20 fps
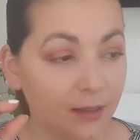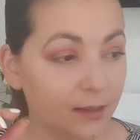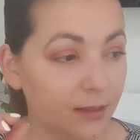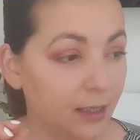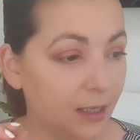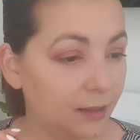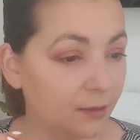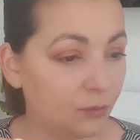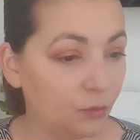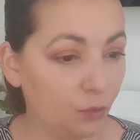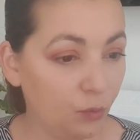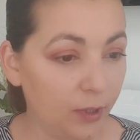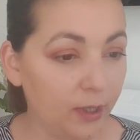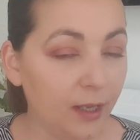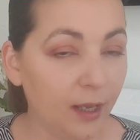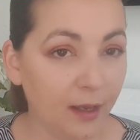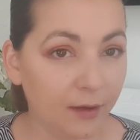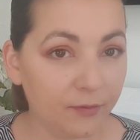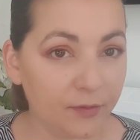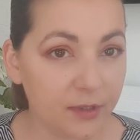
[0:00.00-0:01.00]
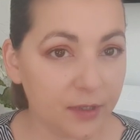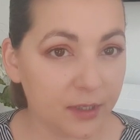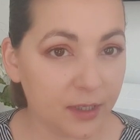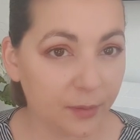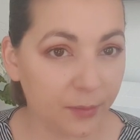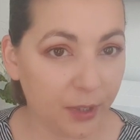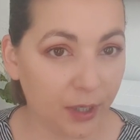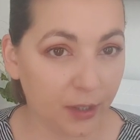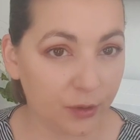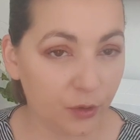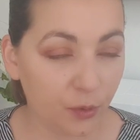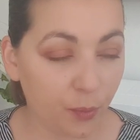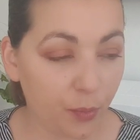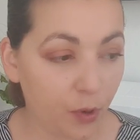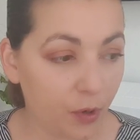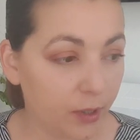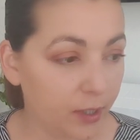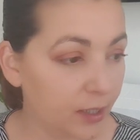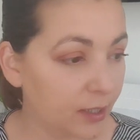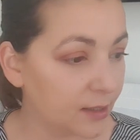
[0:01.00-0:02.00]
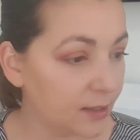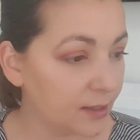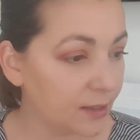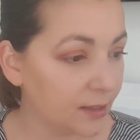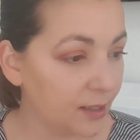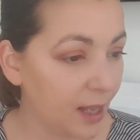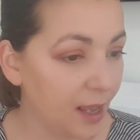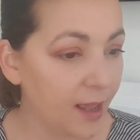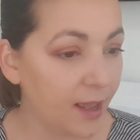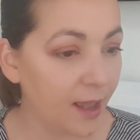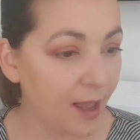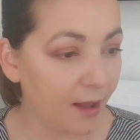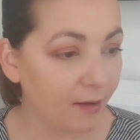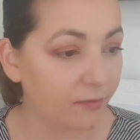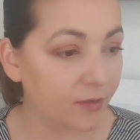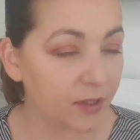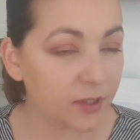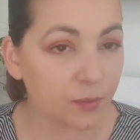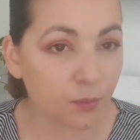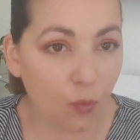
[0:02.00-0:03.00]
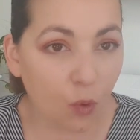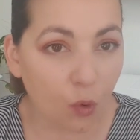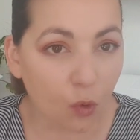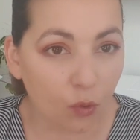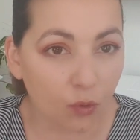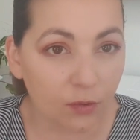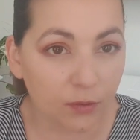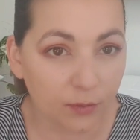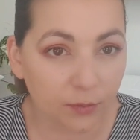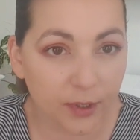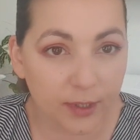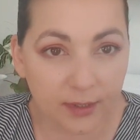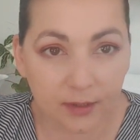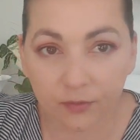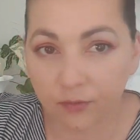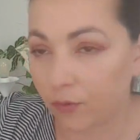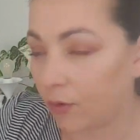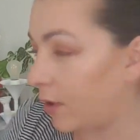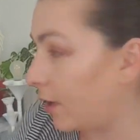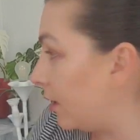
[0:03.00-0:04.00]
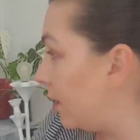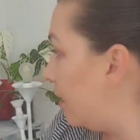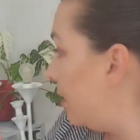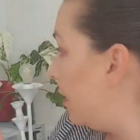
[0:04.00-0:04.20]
that we have in semi-hydroponics, they have a small reservoir,